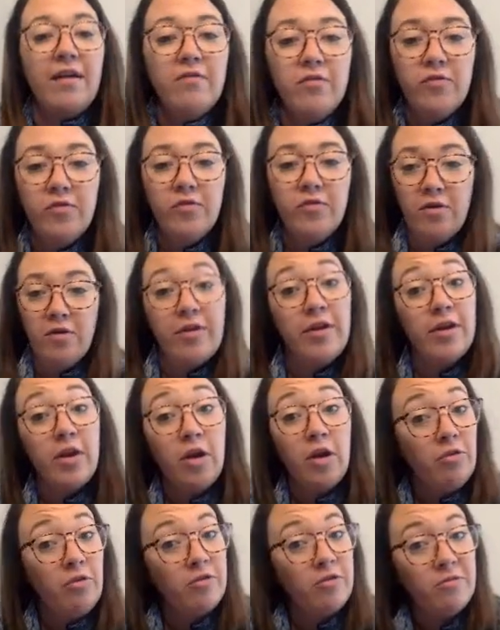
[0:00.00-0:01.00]
So they
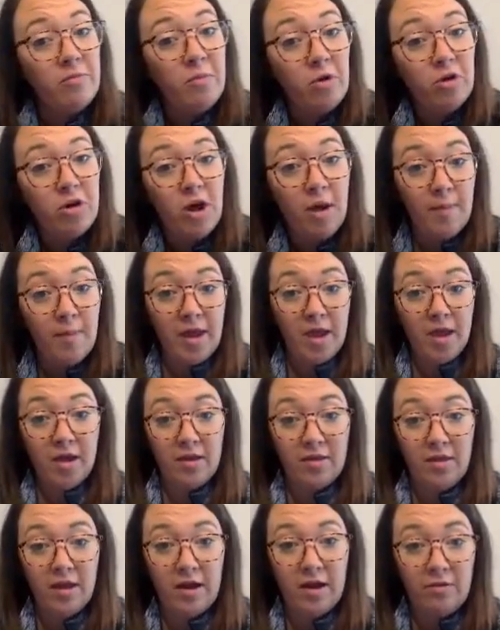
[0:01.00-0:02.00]
know there's more coming
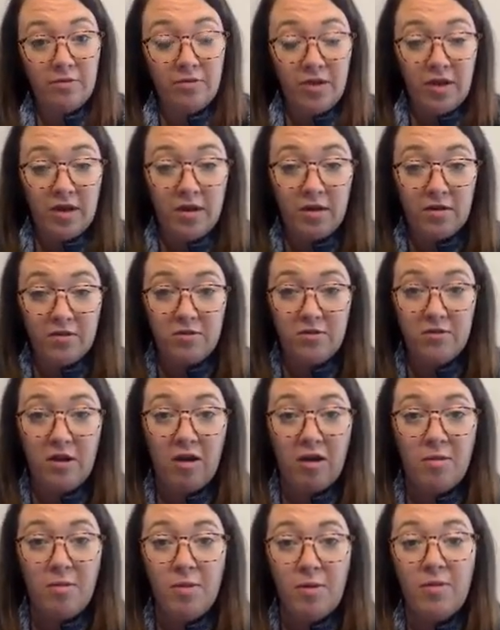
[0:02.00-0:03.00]
and they don't think it's
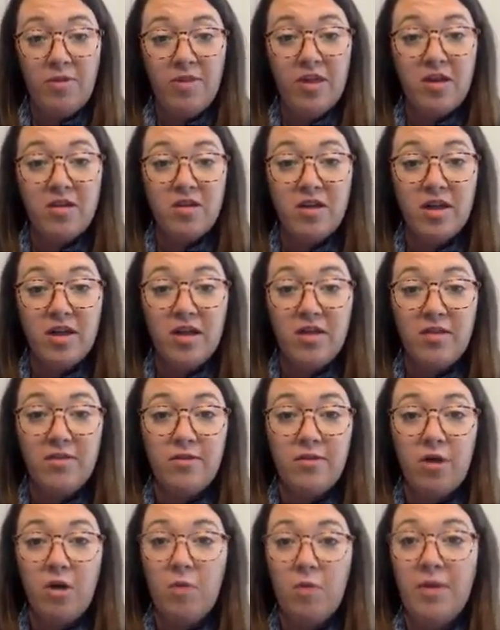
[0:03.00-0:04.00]
terrible when they click
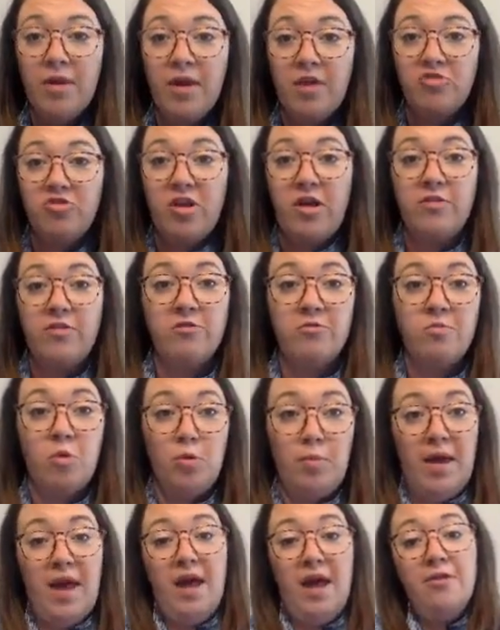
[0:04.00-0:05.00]
and oh my gosh, now there's
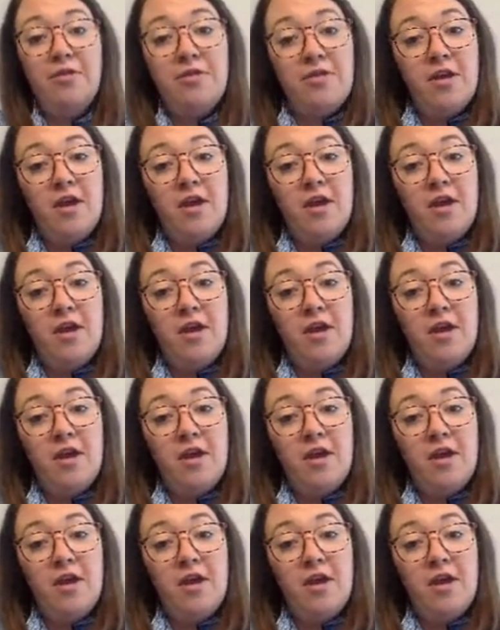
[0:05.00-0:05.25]
more math.